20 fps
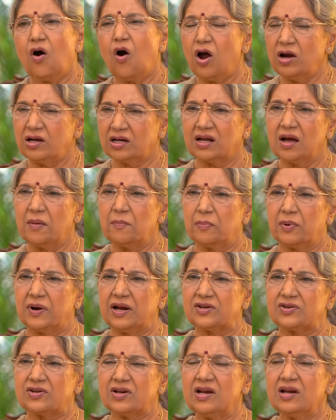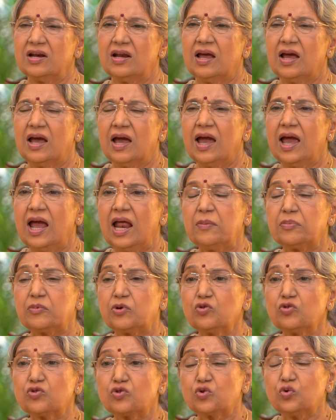Hot compression helps
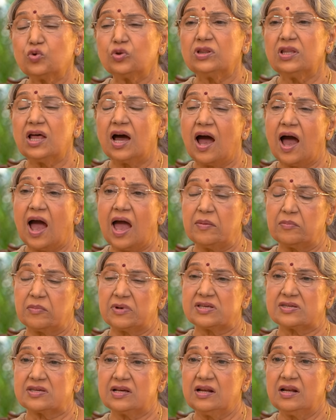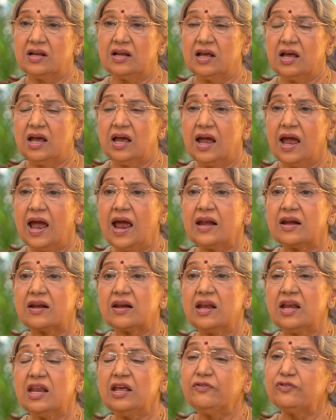to soothe the eye muscle and
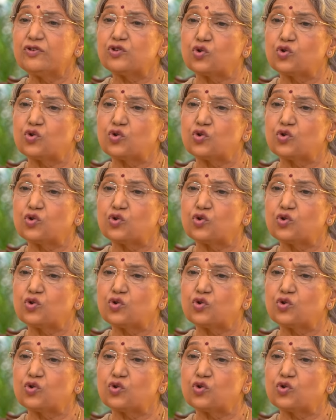relieve